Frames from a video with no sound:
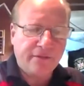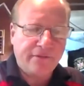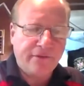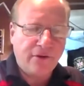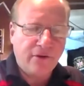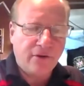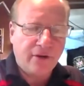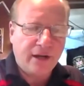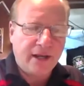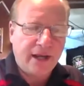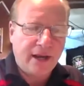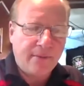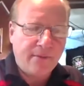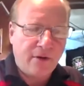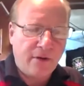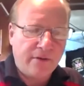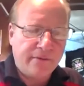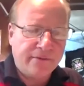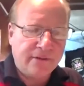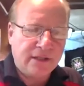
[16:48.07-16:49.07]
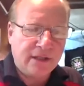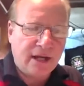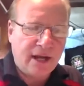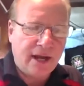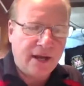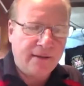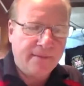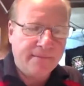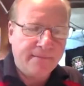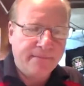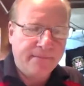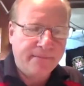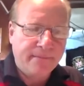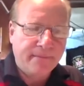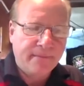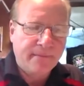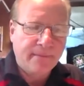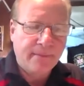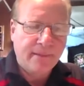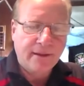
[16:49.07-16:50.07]
Fiore came over today,
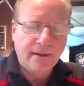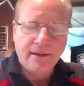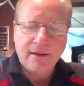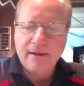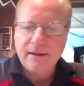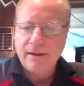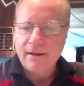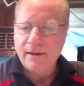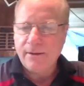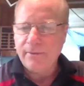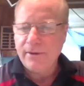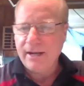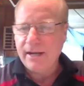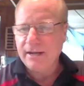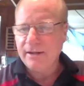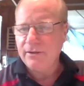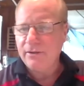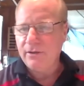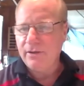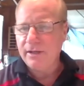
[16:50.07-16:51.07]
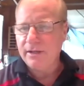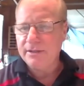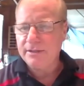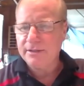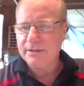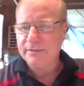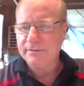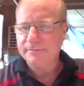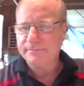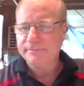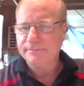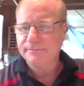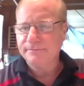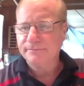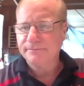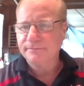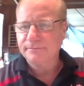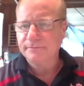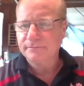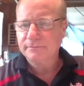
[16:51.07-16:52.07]
and we got to do this
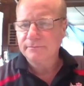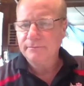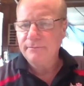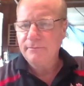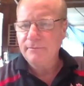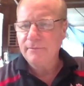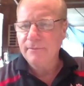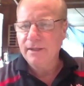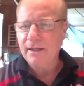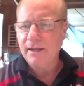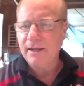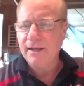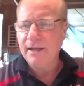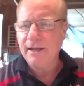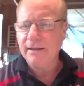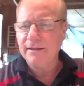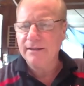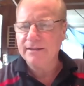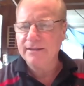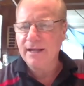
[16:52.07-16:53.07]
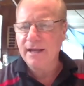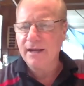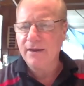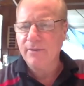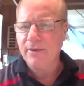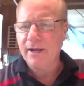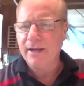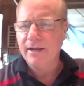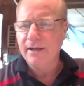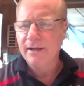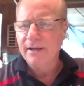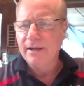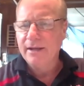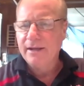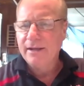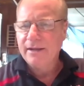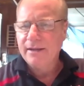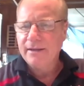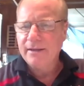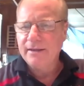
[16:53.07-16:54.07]
and get this out of the way.
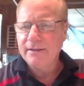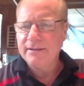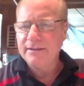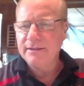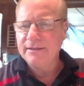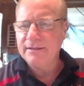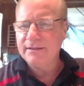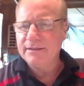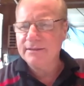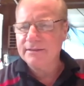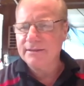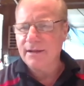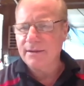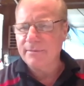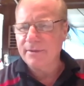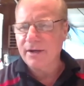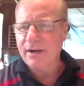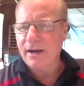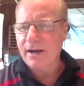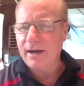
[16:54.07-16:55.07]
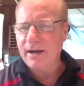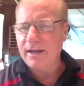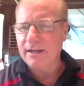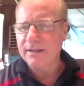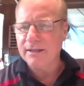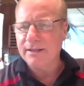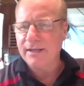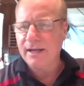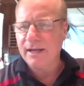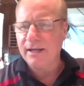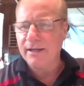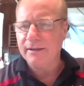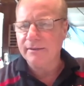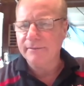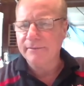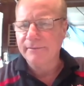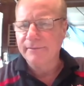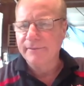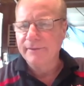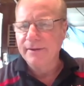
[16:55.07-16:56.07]
This is summer holiday.
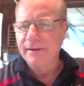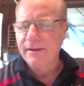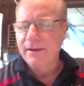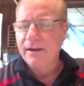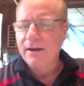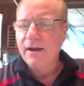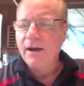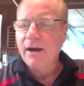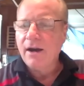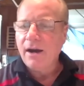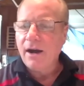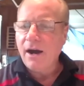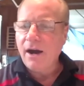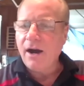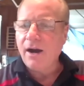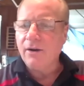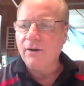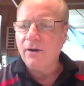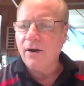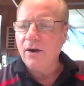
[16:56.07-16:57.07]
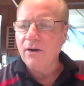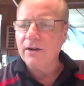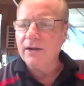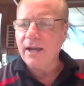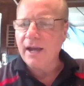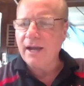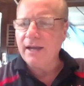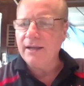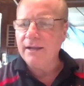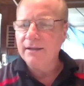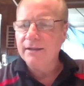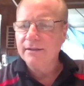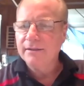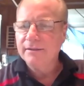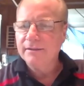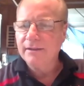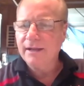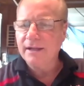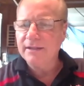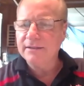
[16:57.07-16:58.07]
Oh, okay.
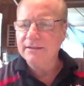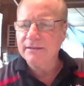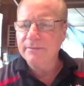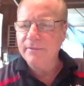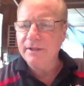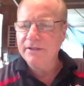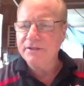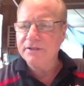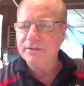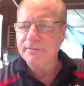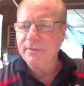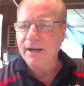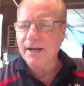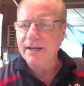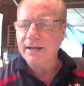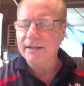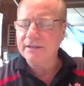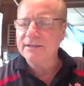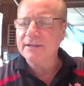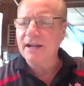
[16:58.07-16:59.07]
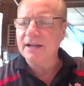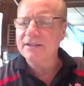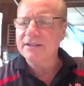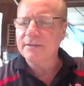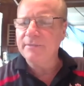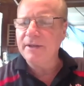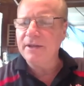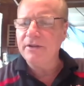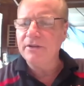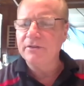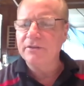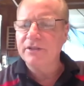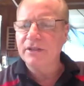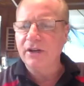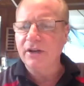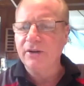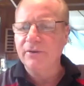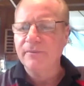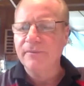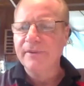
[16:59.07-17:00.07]
Nice to meet you, Mike. It's nice to meet you,
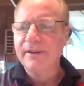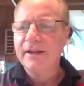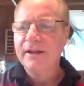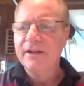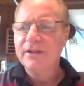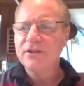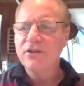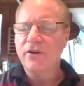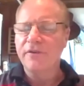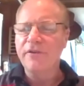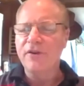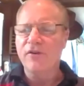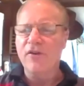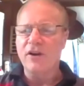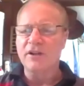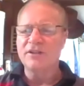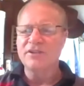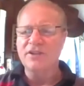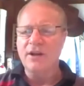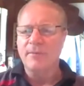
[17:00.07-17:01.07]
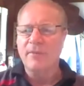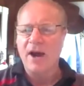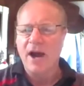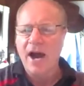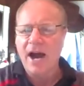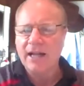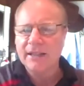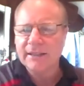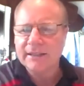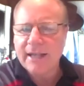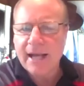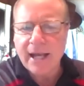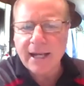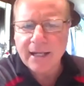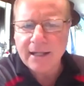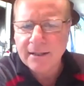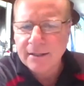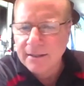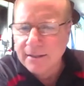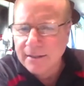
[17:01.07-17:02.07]
too. So if you're on summer
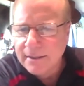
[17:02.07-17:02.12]
holiday,